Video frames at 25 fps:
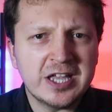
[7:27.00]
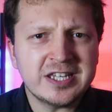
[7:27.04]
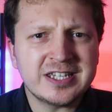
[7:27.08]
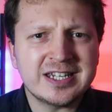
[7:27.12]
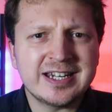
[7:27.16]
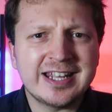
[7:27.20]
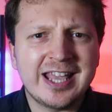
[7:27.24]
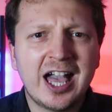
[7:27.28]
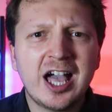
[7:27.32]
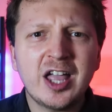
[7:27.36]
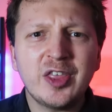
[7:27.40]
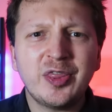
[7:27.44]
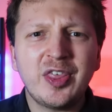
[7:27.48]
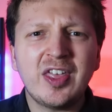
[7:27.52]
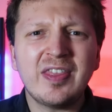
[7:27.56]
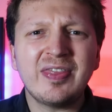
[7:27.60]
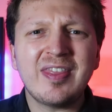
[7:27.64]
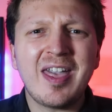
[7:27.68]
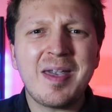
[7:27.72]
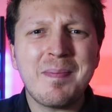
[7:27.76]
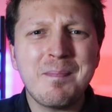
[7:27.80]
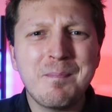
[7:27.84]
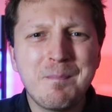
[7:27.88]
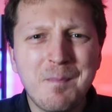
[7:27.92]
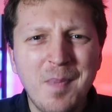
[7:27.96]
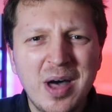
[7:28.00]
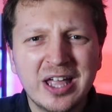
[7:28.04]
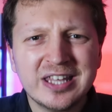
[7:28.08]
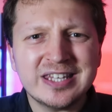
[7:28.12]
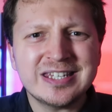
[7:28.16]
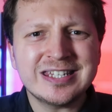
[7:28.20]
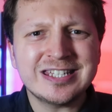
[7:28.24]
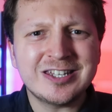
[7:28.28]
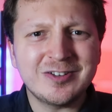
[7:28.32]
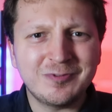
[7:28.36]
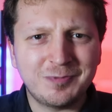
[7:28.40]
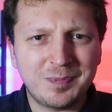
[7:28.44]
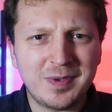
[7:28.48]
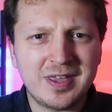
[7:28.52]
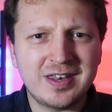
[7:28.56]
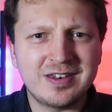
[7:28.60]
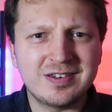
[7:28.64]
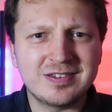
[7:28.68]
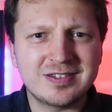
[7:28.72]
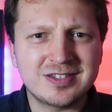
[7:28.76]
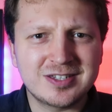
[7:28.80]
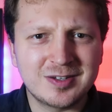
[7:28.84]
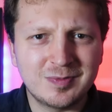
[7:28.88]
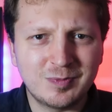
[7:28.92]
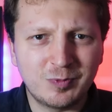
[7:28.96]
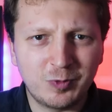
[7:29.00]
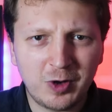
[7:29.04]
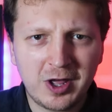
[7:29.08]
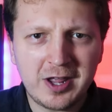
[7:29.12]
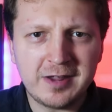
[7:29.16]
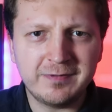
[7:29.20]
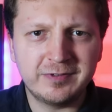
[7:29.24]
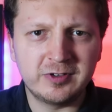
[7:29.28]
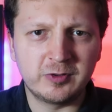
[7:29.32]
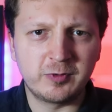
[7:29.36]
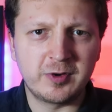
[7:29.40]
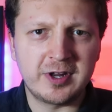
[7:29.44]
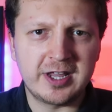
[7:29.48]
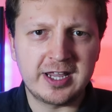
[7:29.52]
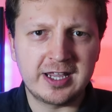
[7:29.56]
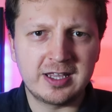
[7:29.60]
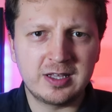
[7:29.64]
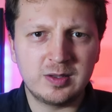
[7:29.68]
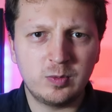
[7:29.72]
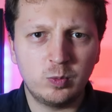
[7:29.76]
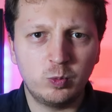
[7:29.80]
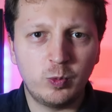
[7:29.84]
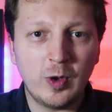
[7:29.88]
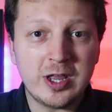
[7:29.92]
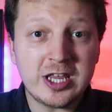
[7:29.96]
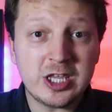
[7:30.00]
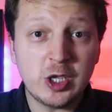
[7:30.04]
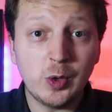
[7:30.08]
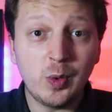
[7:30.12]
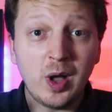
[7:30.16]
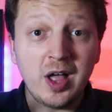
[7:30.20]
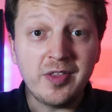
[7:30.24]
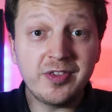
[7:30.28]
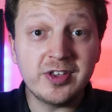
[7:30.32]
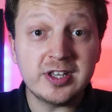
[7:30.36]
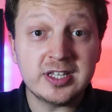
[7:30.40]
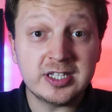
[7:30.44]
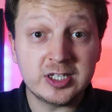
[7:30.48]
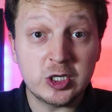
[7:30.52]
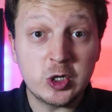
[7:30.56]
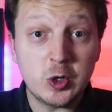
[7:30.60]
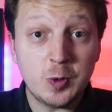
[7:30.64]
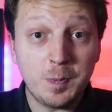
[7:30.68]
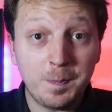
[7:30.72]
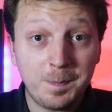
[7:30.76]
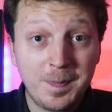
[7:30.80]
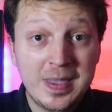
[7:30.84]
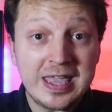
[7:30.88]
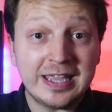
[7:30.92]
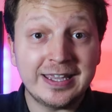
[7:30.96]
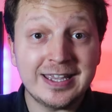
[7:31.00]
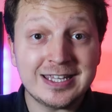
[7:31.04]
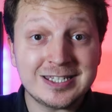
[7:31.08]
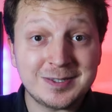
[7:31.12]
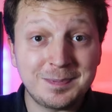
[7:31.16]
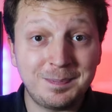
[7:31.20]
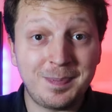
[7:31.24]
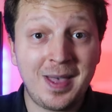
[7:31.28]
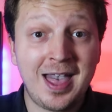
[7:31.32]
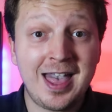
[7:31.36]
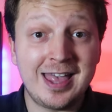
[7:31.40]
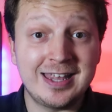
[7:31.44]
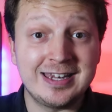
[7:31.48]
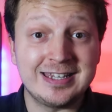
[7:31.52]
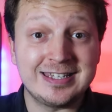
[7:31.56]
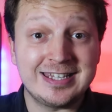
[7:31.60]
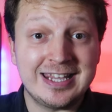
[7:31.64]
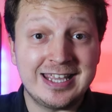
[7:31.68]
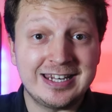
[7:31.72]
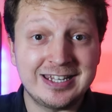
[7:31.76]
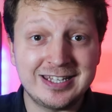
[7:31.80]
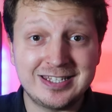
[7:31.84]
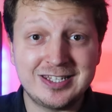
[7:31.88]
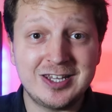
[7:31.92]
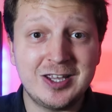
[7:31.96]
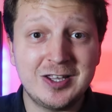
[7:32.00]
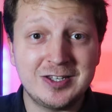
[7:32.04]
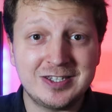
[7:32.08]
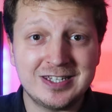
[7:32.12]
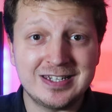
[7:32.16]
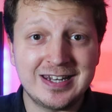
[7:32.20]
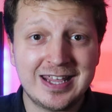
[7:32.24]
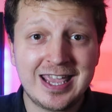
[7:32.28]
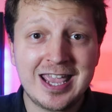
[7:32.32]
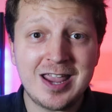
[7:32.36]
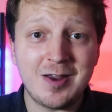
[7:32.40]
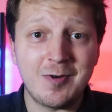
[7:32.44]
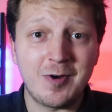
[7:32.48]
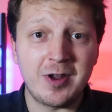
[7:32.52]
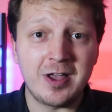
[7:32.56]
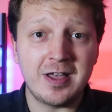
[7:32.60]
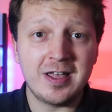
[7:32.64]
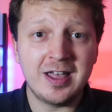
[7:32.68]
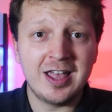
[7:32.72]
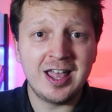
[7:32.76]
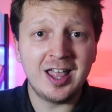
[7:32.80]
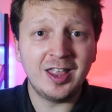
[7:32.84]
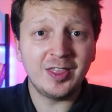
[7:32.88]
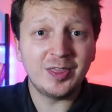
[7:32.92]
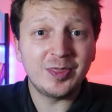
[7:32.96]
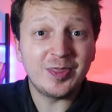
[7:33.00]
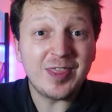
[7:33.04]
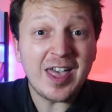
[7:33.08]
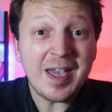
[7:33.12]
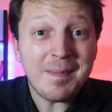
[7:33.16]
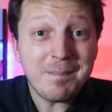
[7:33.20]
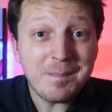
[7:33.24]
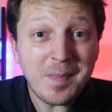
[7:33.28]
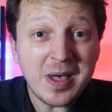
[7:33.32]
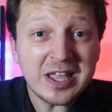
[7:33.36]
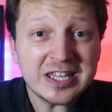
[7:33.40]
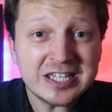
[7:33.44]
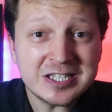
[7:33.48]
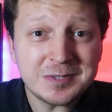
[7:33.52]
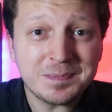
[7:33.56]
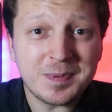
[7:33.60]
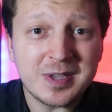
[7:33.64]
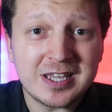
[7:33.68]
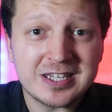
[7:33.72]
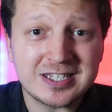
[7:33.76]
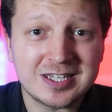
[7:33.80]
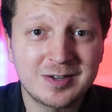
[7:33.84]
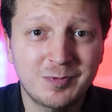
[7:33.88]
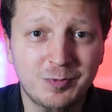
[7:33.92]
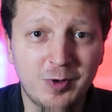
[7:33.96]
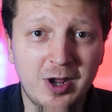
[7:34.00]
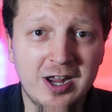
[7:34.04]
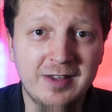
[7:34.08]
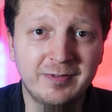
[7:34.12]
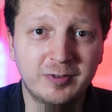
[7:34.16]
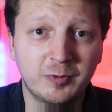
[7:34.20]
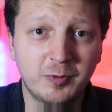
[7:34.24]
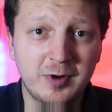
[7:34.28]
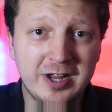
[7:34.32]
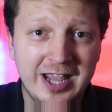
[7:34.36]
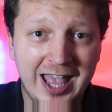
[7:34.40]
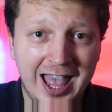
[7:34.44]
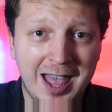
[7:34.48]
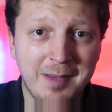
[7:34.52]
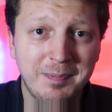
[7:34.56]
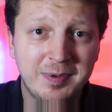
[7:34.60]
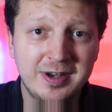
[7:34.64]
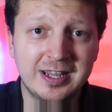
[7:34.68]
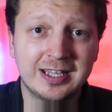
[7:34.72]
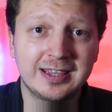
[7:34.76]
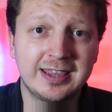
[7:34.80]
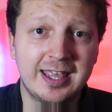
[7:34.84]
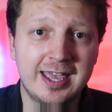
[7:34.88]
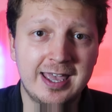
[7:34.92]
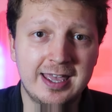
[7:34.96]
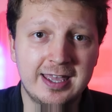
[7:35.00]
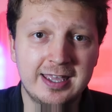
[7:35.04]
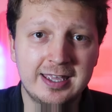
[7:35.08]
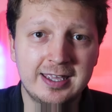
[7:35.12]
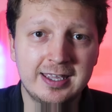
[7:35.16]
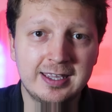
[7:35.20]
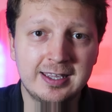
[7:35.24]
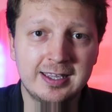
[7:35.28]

Personally, I think there must have been some rivalry. When you are the two biggest bands in a certain era, there must be some rivalry happening there.